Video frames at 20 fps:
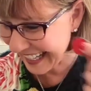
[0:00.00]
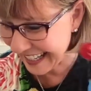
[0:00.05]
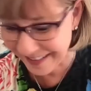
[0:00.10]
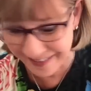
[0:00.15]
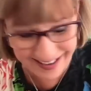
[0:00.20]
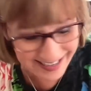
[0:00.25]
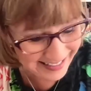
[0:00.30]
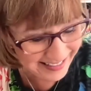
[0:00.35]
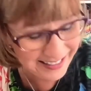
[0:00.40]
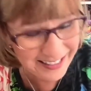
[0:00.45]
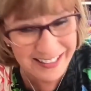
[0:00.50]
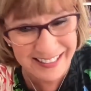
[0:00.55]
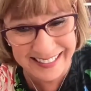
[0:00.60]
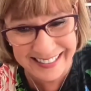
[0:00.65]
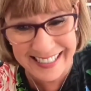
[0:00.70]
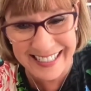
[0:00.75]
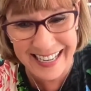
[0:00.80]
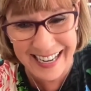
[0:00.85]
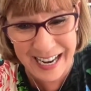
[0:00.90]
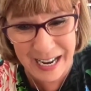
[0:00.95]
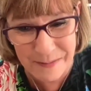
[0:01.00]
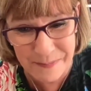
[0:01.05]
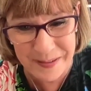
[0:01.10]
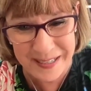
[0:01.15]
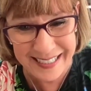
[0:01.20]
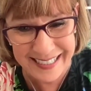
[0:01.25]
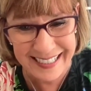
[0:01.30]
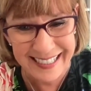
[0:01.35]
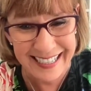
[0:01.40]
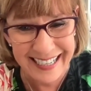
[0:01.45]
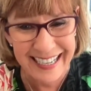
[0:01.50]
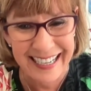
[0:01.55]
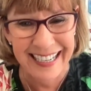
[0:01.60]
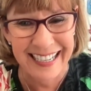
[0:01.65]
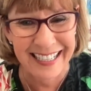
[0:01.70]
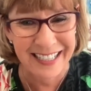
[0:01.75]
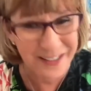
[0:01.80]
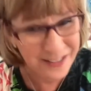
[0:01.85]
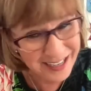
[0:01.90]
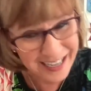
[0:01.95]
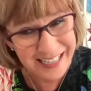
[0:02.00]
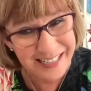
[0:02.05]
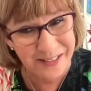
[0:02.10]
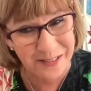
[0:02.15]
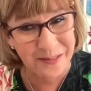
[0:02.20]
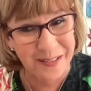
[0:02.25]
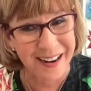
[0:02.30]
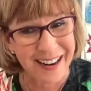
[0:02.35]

I went and looked it up, and you guys are